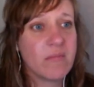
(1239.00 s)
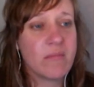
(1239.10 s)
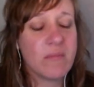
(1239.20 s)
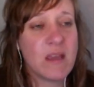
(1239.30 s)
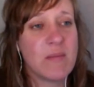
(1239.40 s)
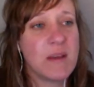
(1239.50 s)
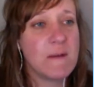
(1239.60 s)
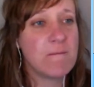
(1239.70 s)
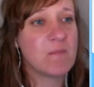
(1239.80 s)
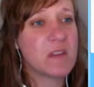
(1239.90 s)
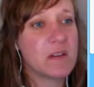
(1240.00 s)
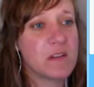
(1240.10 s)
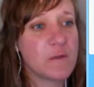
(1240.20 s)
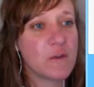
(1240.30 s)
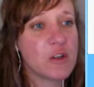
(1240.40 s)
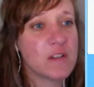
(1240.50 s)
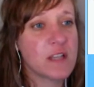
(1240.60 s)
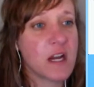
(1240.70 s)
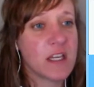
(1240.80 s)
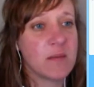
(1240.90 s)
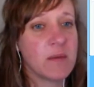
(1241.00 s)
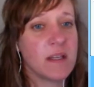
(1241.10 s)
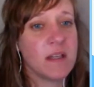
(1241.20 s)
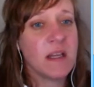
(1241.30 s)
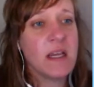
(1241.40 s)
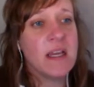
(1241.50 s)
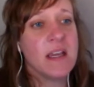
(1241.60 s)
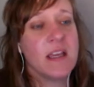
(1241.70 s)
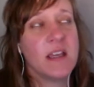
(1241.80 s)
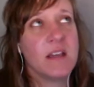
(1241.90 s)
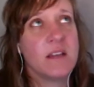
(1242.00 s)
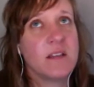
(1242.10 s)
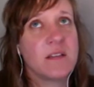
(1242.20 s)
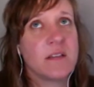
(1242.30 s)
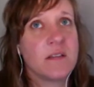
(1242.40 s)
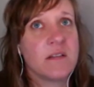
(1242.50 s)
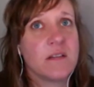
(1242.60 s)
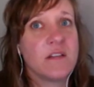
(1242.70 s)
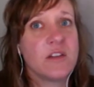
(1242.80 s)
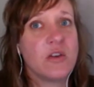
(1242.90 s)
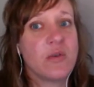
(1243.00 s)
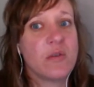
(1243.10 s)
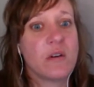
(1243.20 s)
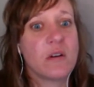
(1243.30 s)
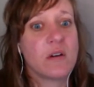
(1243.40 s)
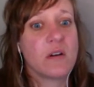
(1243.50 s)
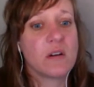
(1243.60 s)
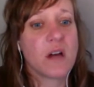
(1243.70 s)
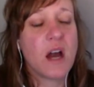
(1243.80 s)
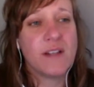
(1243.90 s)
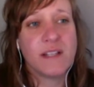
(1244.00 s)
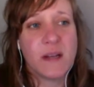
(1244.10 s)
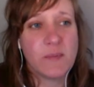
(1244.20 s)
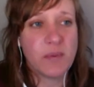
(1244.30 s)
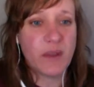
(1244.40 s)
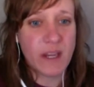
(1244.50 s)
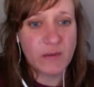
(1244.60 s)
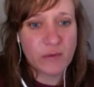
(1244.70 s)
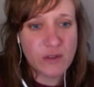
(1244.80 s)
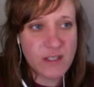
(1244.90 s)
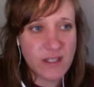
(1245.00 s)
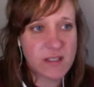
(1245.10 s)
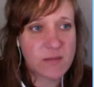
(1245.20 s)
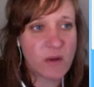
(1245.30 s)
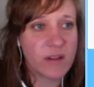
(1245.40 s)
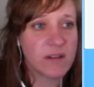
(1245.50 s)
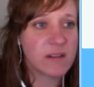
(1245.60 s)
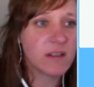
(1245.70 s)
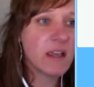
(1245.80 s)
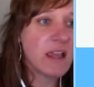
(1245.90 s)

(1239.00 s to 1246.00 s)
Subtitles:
maybe this first document is your content plan for 6 months.